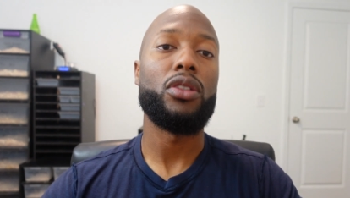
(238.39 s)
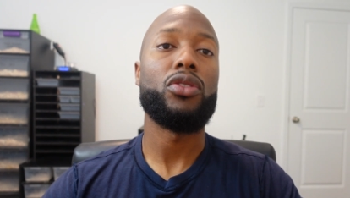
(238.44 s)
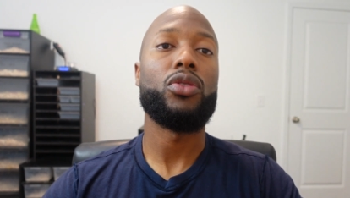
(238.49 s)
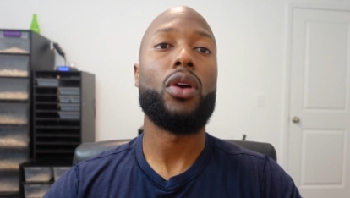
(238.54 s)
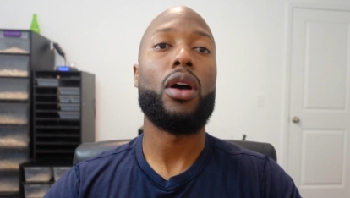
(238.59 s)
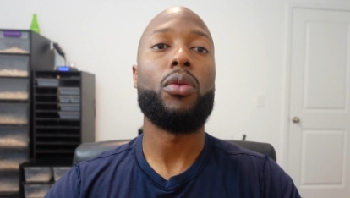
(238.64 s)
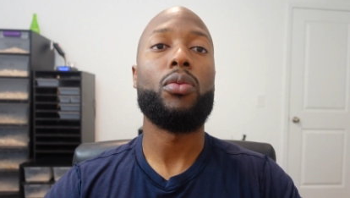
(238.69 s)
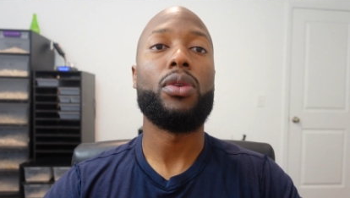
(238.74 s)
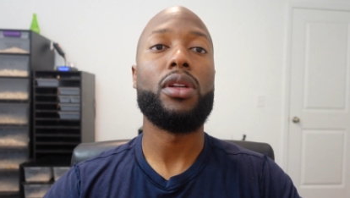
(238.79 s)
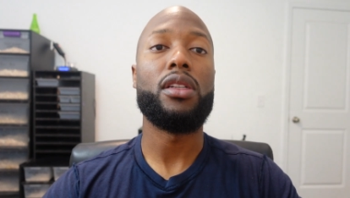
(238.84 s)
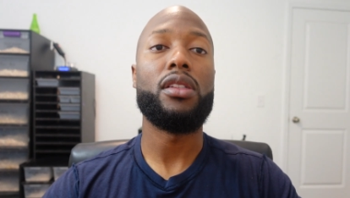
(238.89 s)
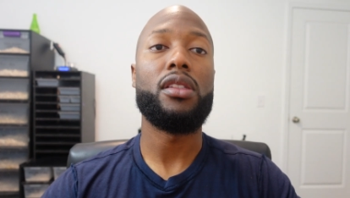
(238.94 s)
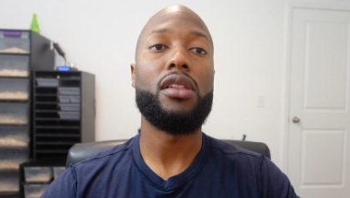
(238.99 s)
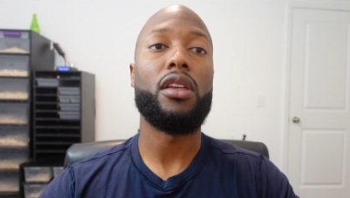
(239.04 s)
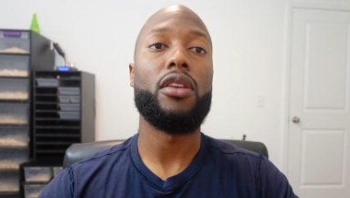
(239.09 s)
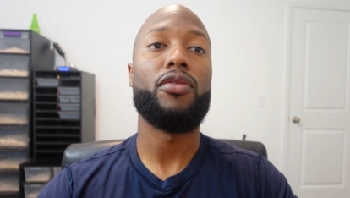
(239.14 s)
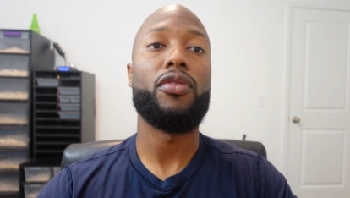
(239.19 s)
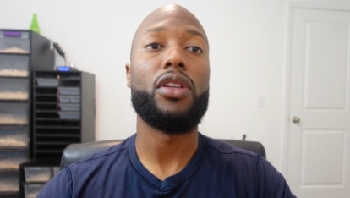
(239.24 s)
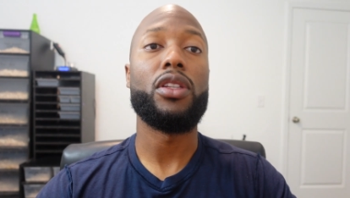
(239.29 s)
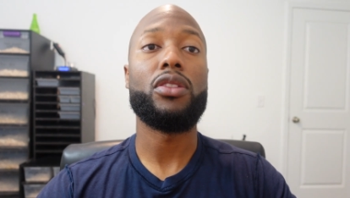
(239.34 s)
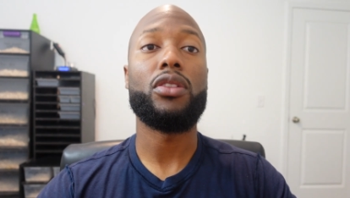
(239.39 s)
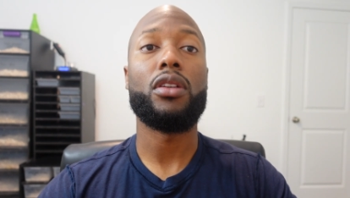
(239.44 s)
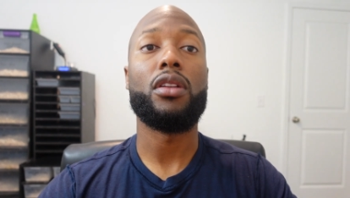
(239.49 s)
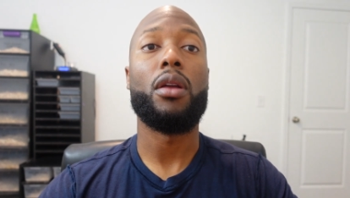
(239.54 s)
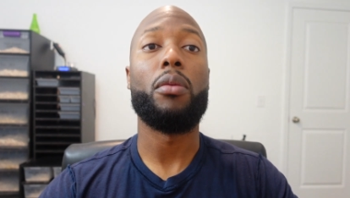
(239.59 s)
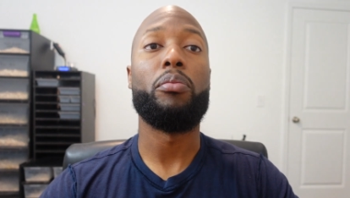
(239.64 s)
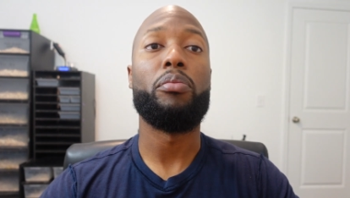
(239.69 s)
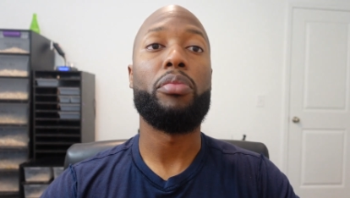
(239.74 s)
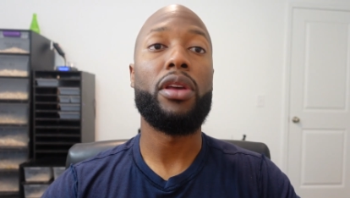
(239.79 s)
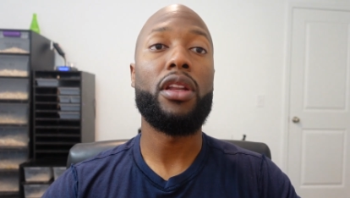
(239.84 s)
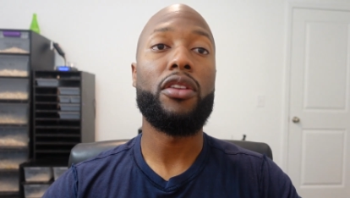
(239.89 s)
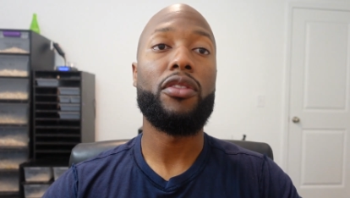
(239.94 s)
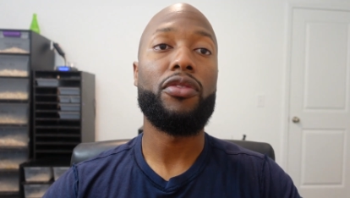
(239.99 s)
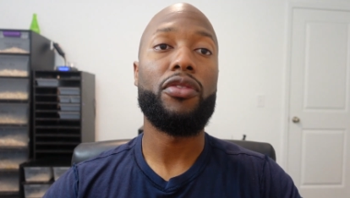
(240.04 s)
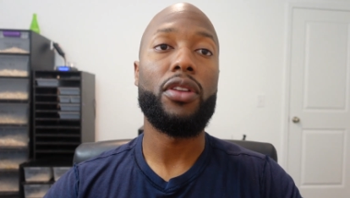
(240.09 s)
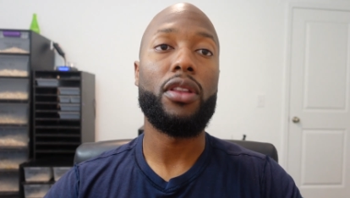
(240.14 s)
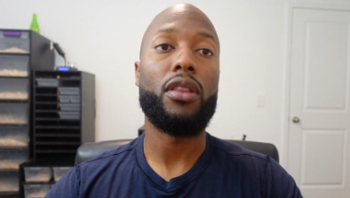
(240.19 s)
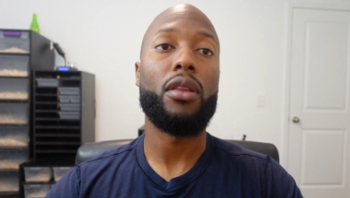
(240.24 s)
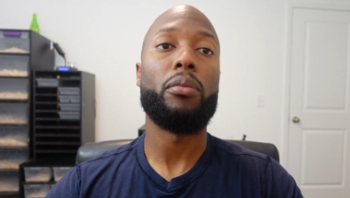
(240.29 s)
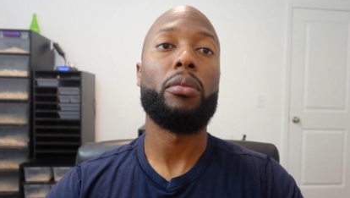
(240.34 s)
So I want to see if it's going to
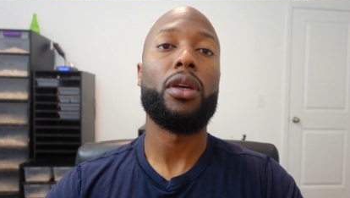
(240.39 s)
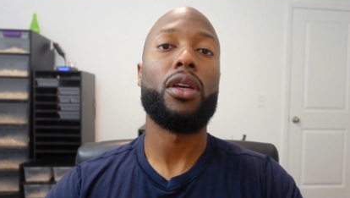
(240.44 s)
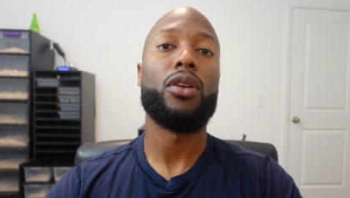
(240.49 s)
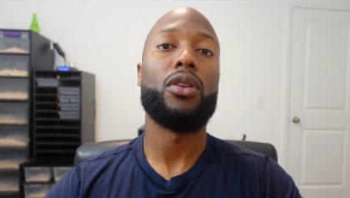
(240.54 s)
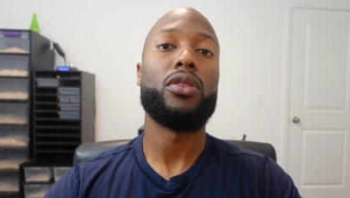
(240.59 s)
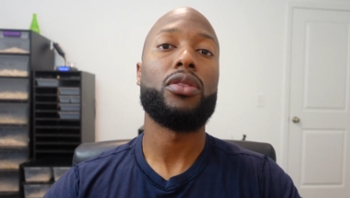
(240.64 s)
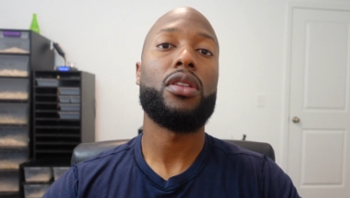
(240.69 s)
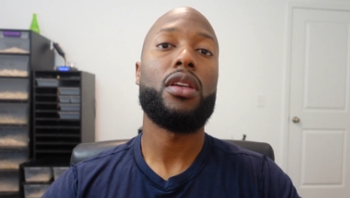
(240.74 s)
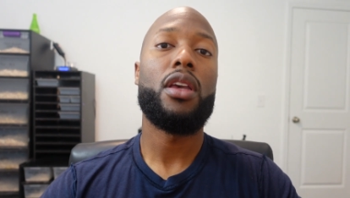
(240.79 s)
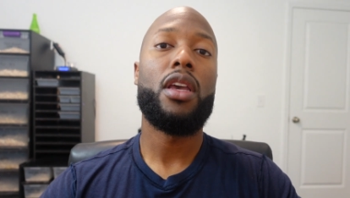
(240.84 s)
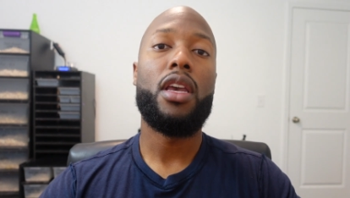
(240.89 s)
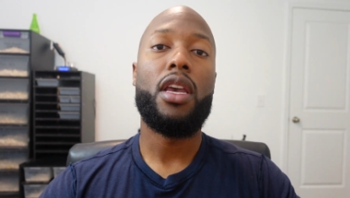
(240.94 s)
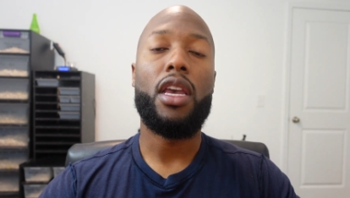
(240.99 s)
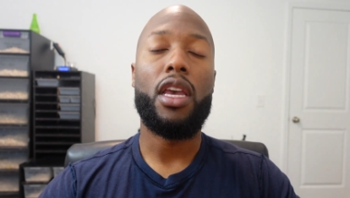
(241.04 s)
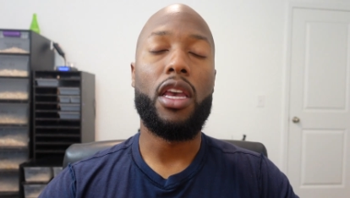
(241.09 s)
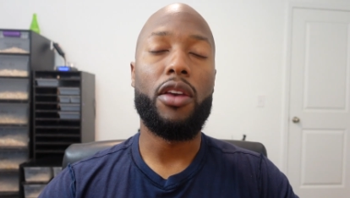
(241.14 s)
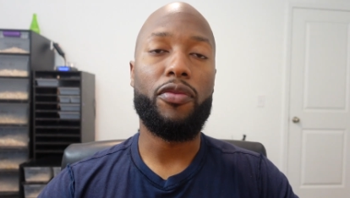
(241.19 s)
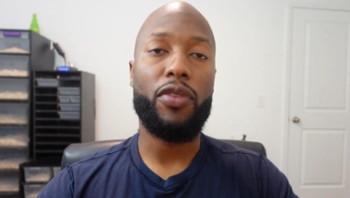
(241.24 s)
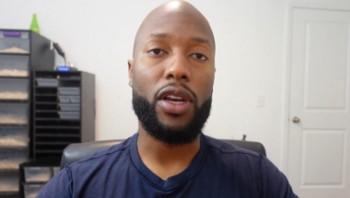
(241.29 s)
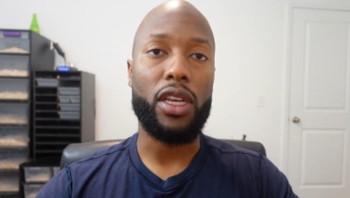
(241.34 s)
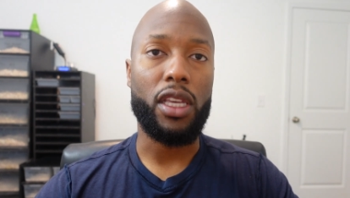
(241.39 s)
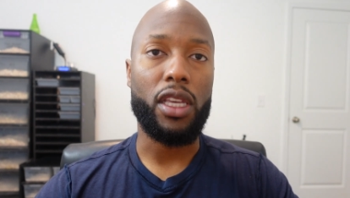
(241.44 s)
benefit the males if I